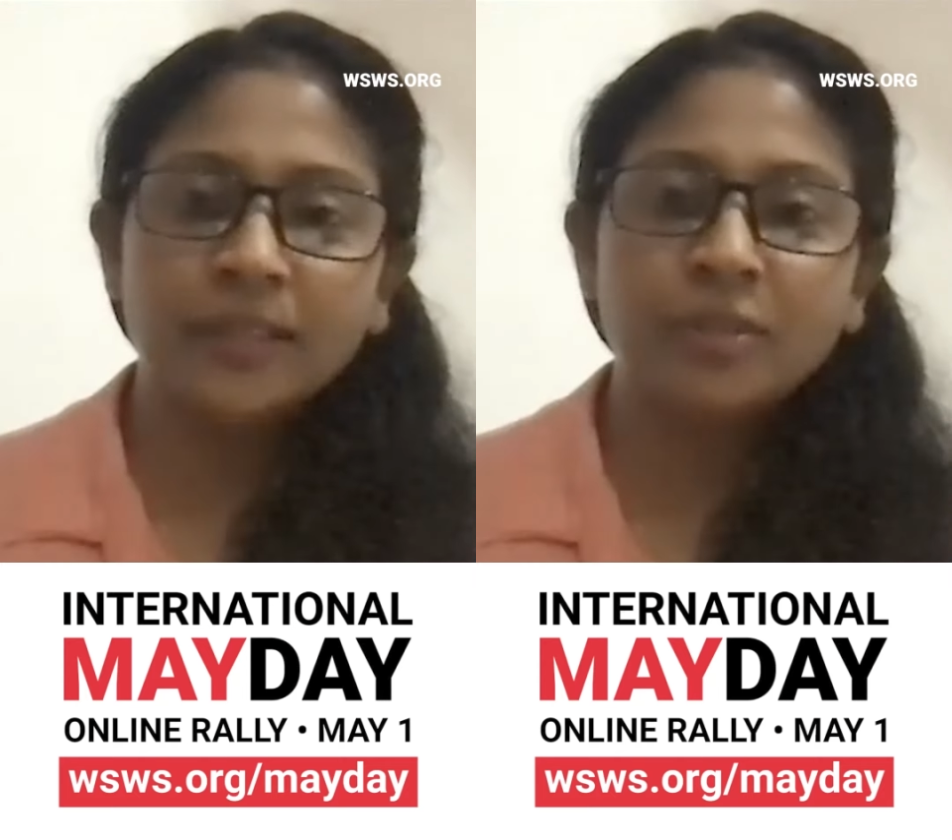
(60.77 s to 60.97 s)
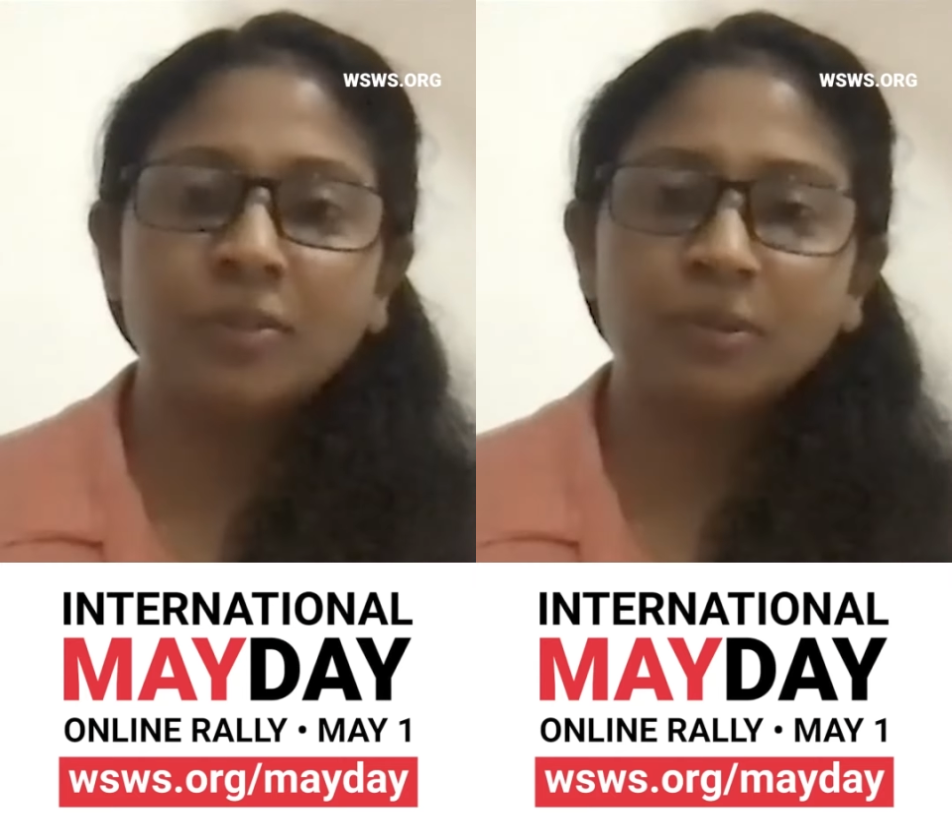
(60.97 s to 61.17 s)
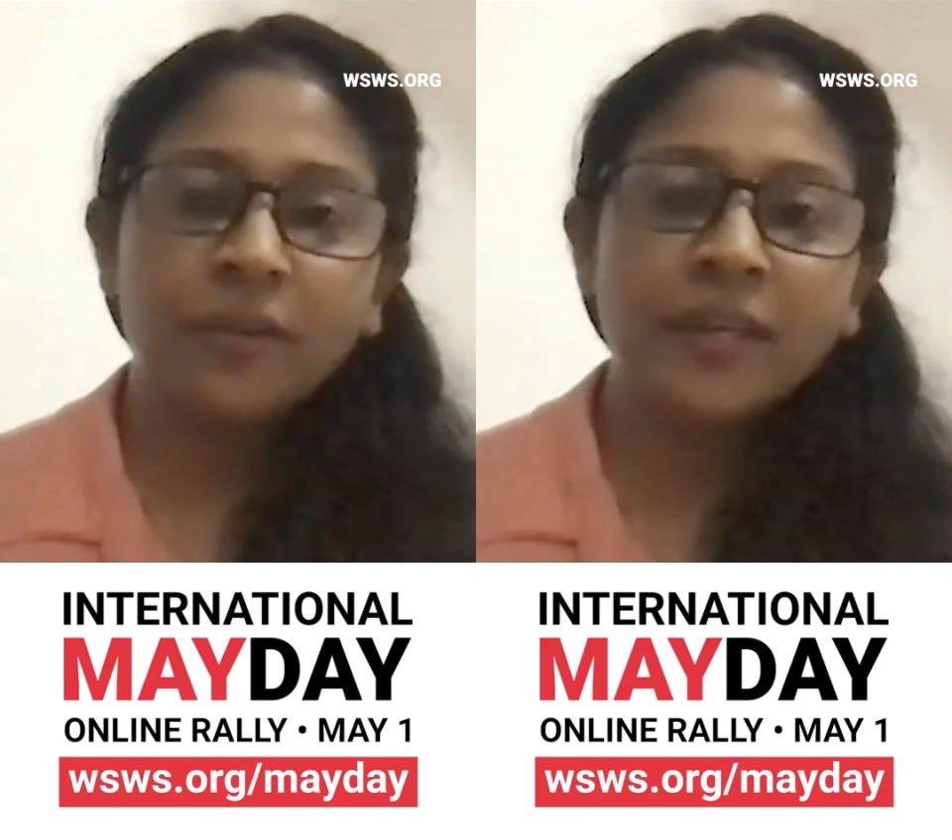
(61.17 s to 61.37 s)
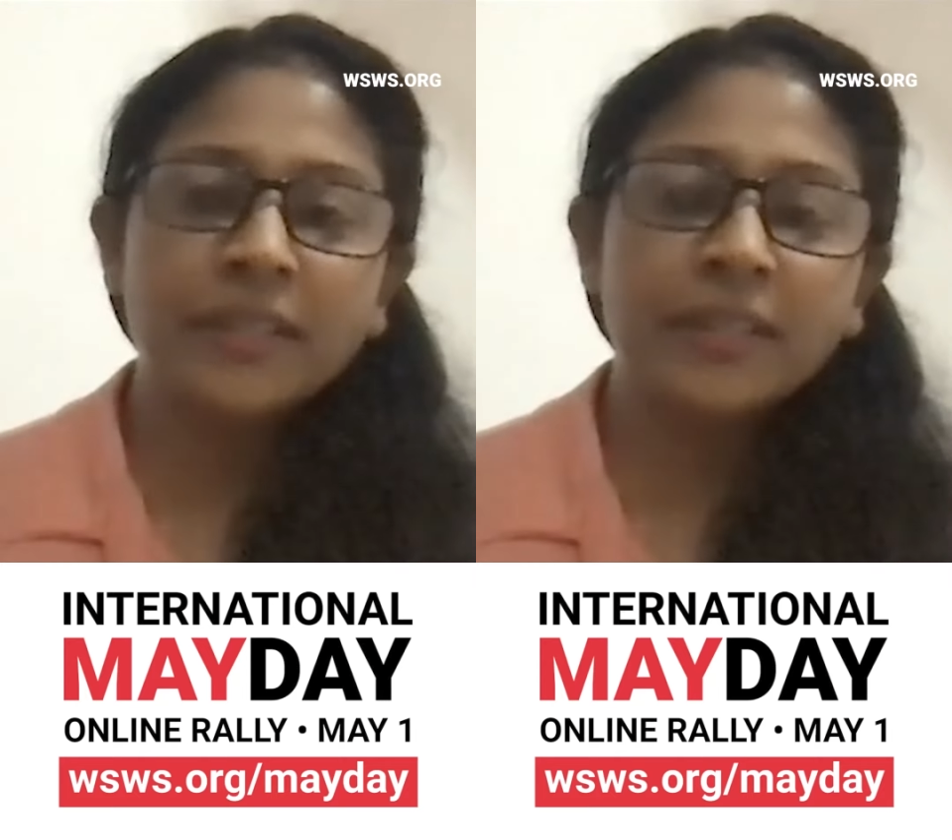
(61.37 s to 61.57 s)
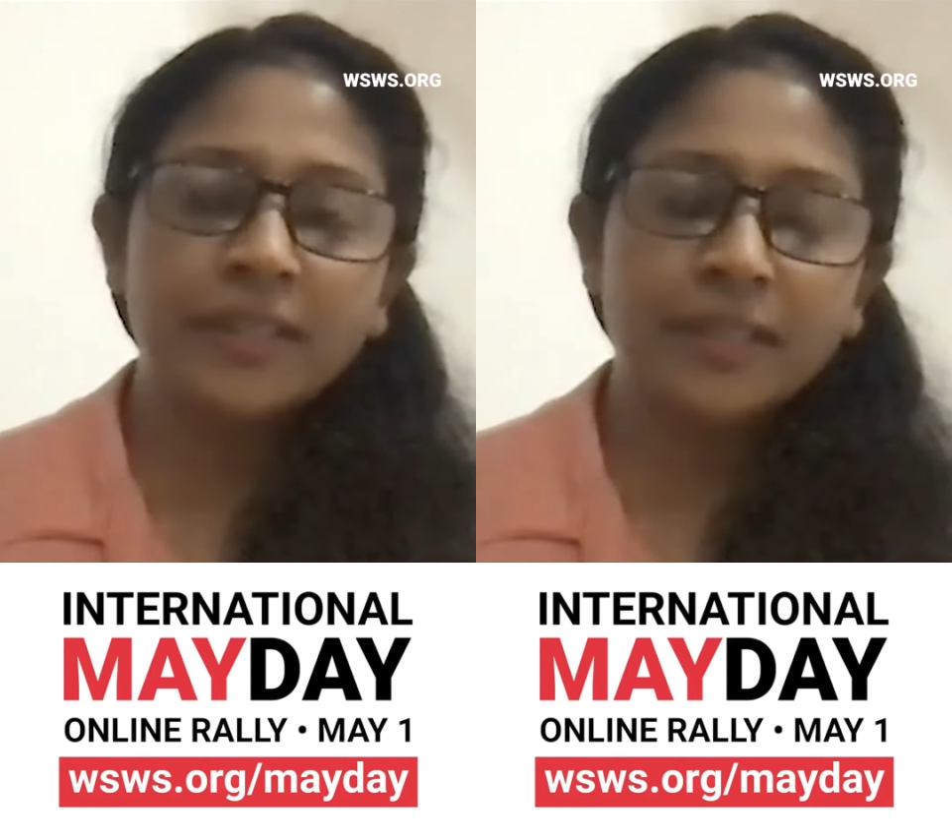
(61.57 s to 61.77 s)
to fight
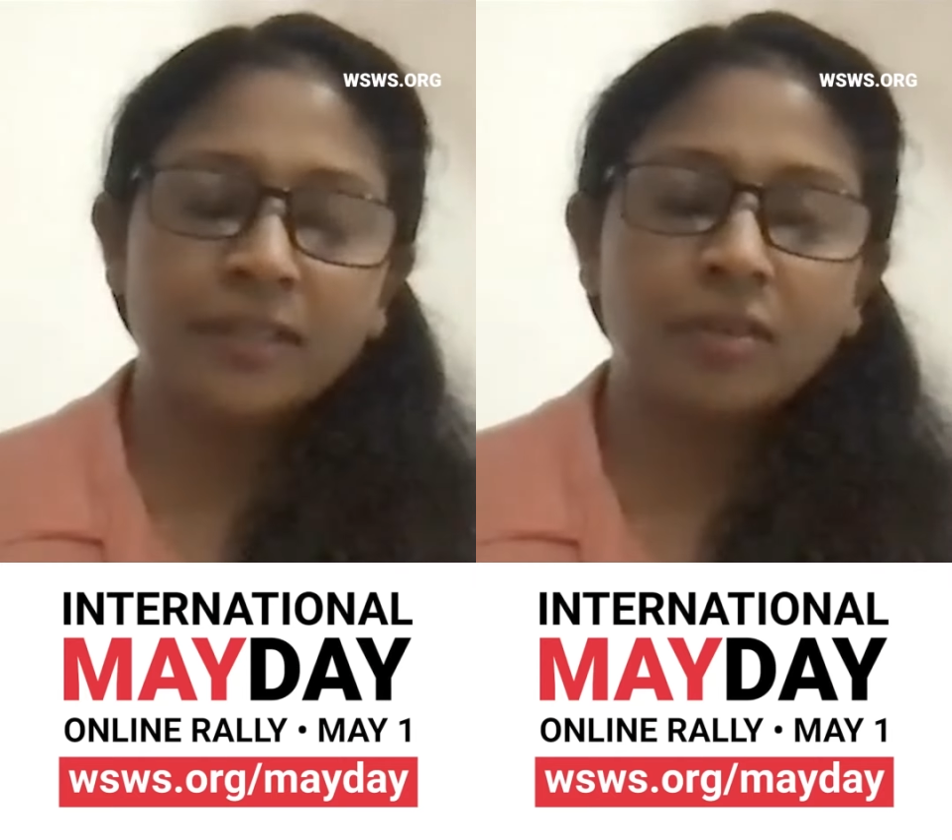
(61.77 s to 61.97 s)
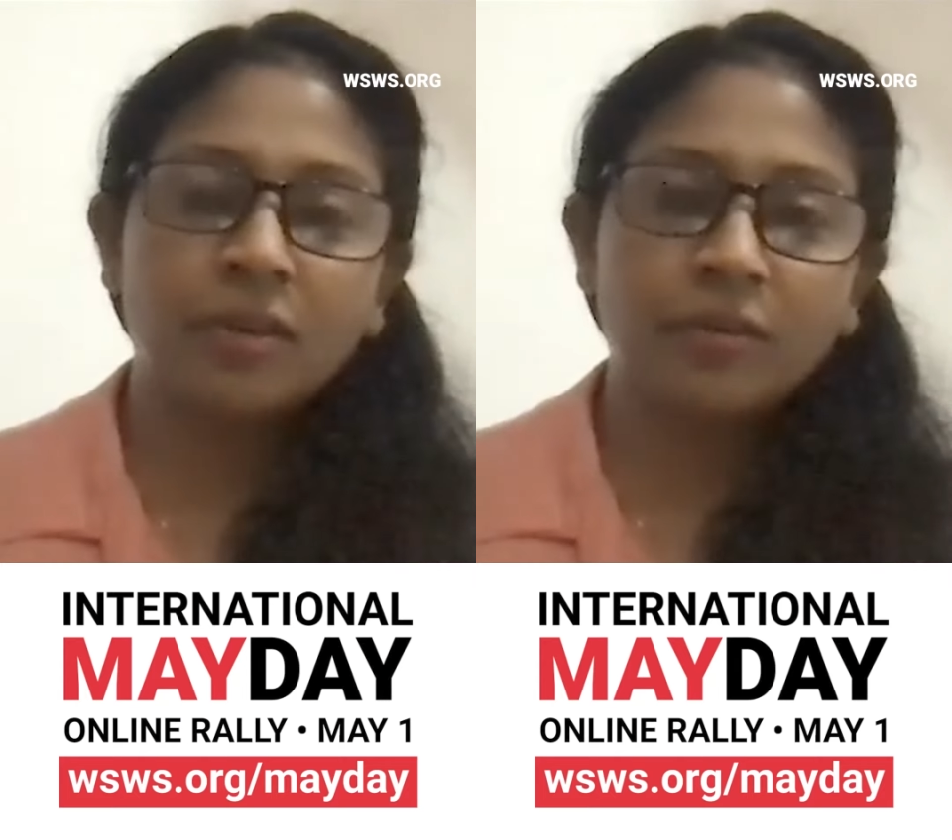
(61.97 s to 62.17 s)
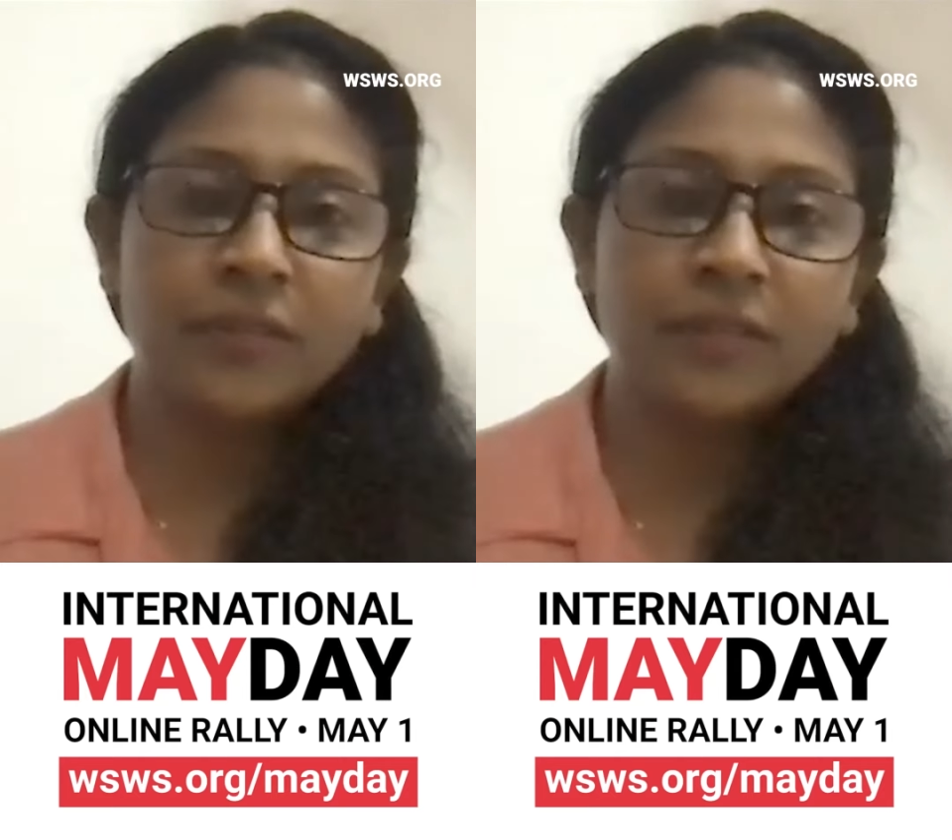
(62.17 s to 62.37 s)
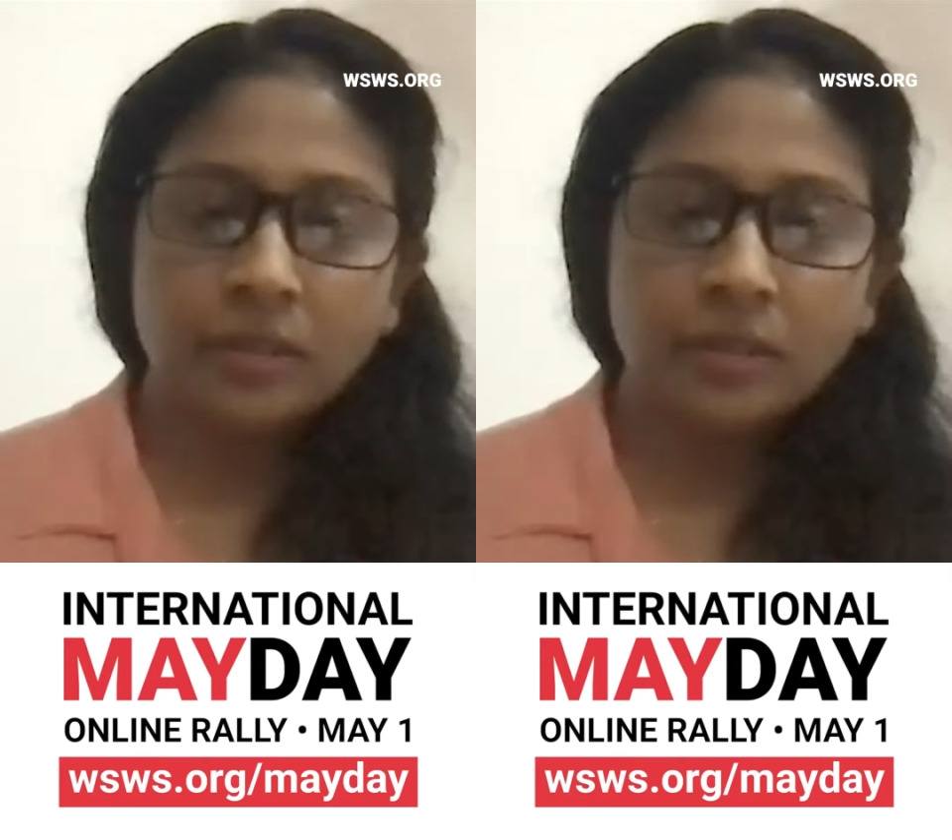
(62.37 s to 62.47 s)
against COVID.